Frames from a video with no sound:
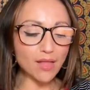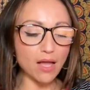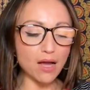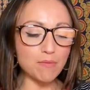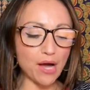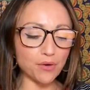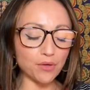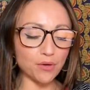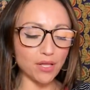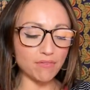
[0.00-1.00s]
about
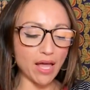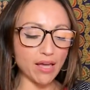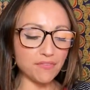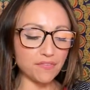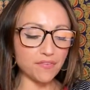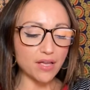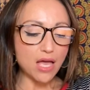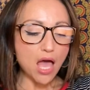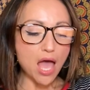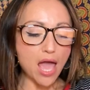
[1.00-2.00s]
your love
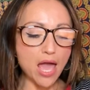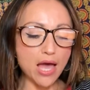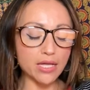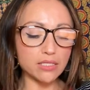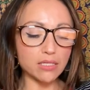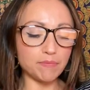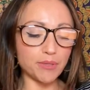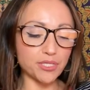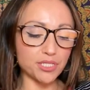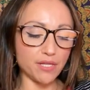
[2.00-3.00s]
life and the
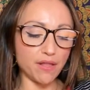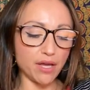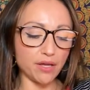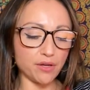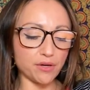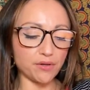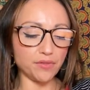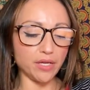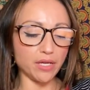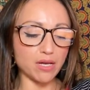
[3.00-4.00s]
person that you're
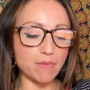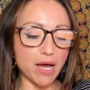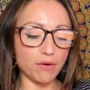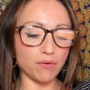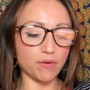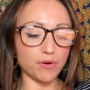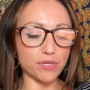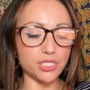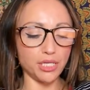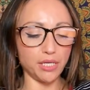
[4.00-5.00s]
thinking about or
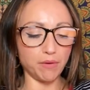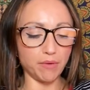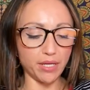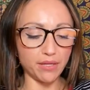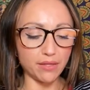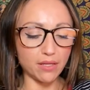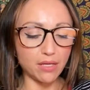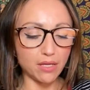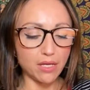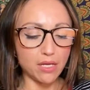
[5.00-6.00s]
dealing with.
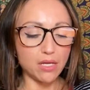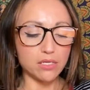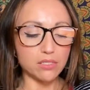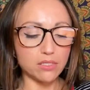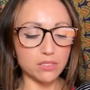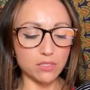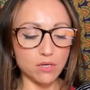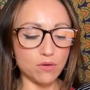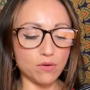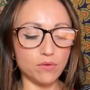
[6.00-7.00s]

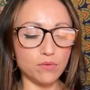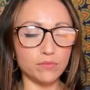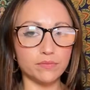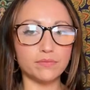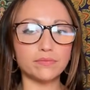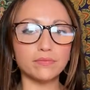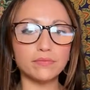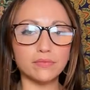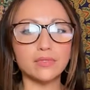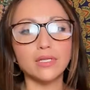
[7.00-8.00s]
So
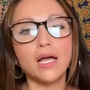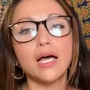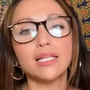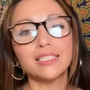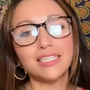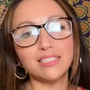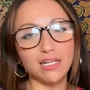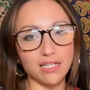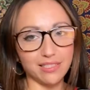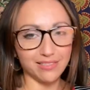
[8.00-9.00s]
let's get
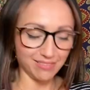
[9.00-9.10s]
started.